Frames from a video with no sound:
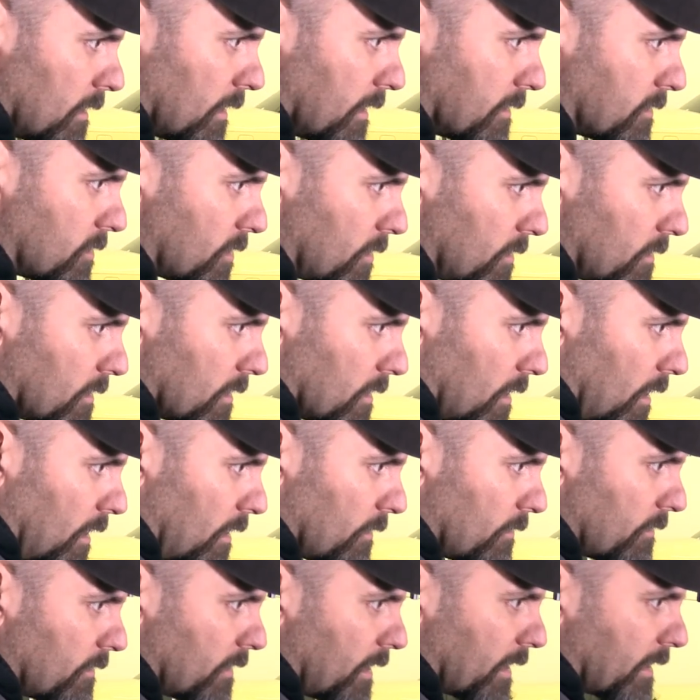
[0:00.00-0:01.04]
I turned it
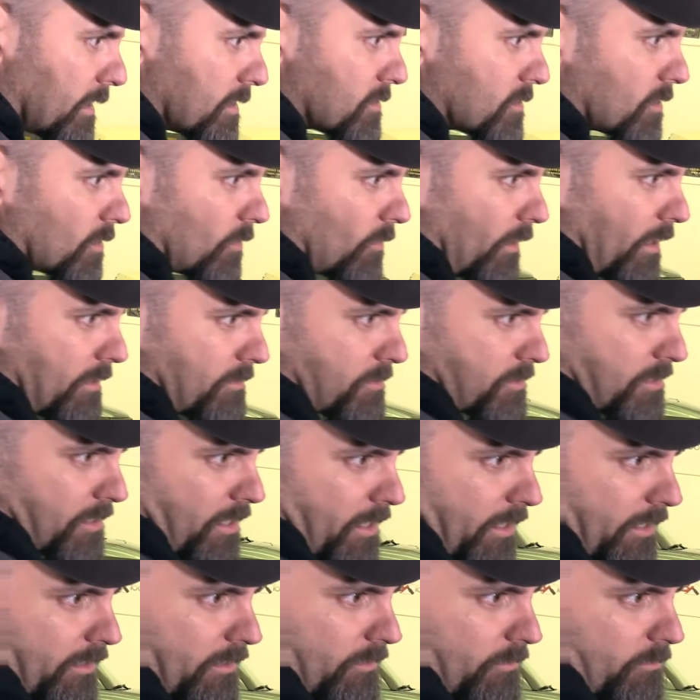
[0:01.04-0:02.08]
off. I guess the ground
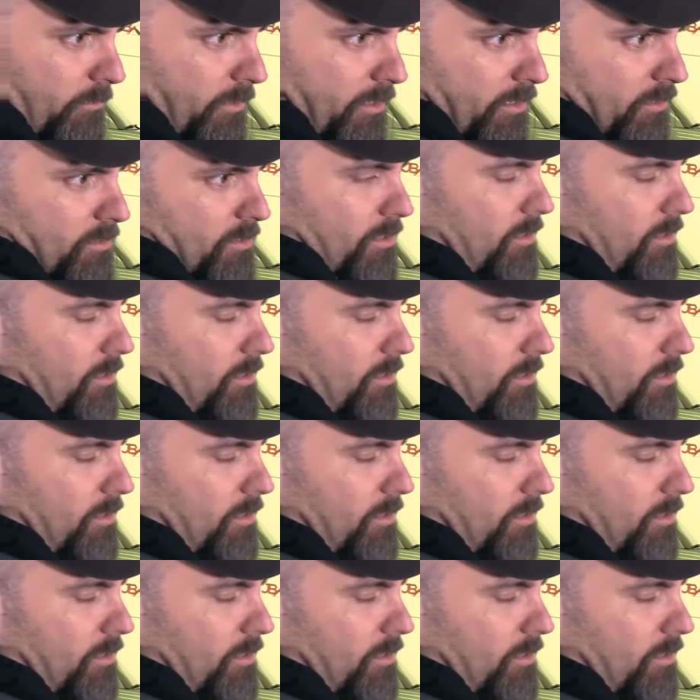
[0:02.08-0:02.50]
side, when you